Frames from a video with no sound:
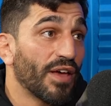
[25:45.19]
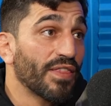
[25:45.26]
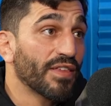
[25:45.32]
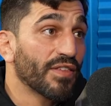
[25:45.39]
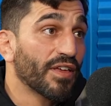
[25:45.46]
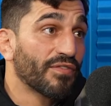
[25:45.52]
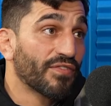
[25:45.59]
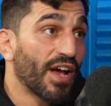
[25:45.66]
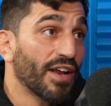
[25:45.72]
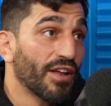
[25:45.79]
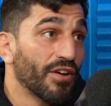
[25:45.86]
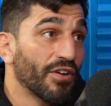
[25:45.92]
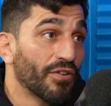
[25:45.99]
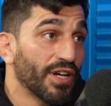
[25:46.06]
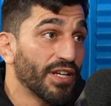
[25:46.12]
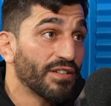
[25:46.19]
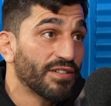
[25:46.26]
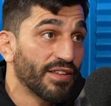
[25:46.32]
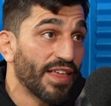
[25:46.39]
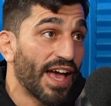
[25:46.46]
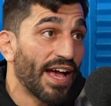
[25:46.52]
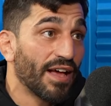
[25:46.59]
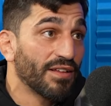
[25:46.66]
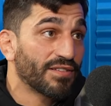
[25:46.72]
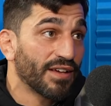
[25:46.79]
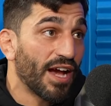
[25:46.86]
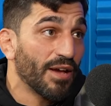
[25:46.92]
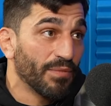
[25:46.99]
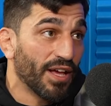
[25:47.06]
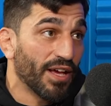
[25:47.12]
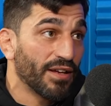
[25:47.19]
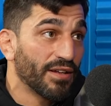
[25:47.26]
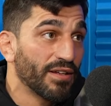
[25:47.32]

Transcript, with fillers: I think they've kind of agreed to that timeline.